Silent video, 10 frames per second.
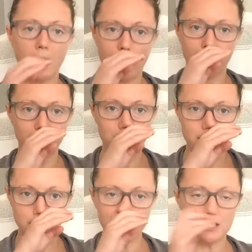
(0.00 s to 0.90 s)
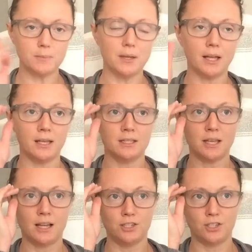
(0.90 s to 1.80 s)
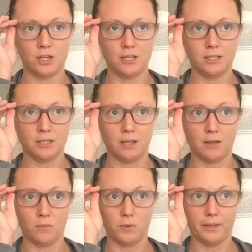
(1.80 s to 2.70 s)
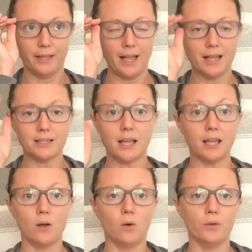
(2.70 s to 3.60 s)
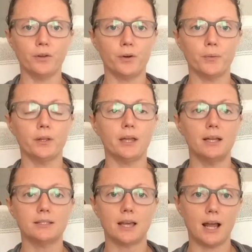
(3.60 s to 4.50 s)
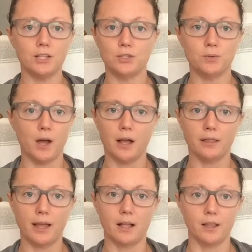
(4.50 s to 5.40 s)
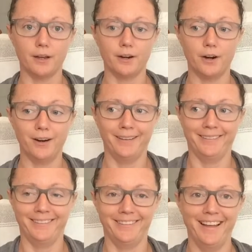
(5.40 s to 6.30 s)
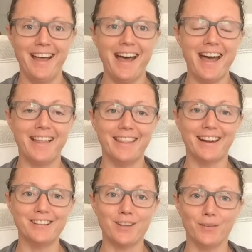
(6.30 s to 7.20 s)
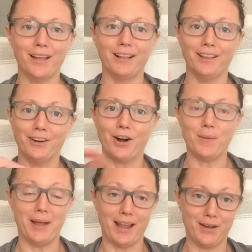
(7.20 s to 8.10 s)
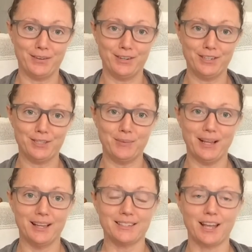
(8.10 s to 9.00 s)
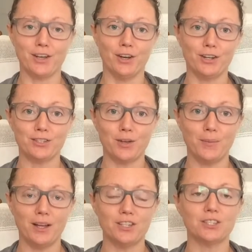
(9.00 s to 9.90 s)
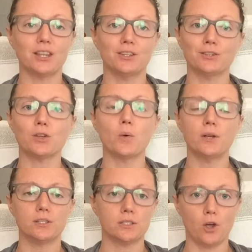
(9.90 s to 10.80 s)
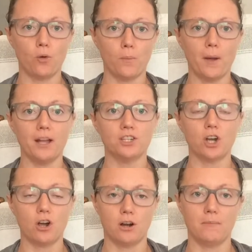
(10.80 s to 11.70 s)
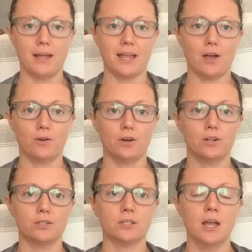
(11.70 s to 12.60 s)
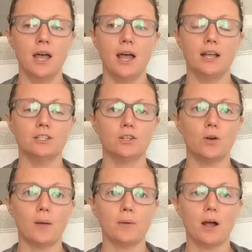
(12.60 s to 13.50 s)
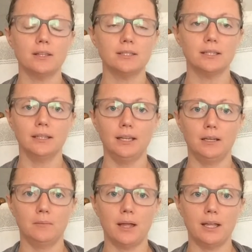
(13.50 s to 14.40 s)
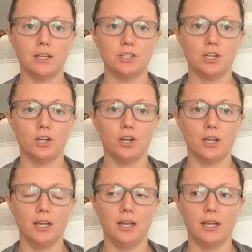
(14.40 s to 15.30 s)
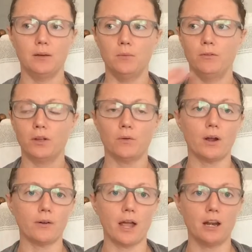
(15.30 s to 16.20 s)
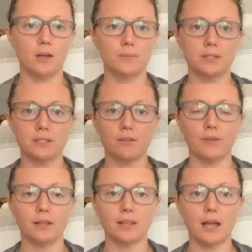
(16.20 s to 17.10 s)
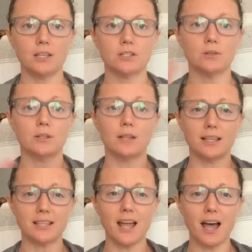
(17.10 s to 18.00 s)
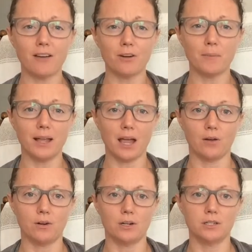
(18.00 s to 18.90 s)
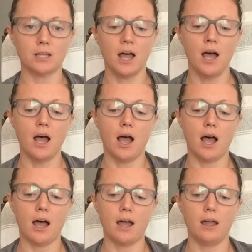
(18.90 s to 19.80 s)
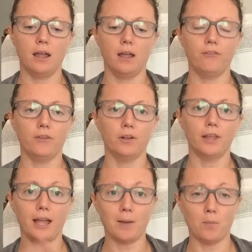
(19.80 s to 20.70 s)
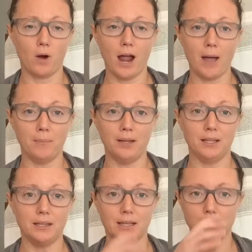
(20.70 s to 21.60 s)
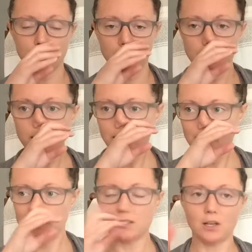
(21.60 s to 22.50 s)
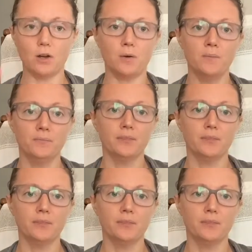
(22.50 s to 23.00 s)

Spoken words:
counter space, because I just really, as I get older, realize that I do not like clutter and then I don't like clutter on my counters because I cook so much that there's always so much on my counters, and so I'm constantly in my kitchen cooking and moving around items and stuff like that. So the less I have on my counters, I feel like I'm more happy in the kitchen, and so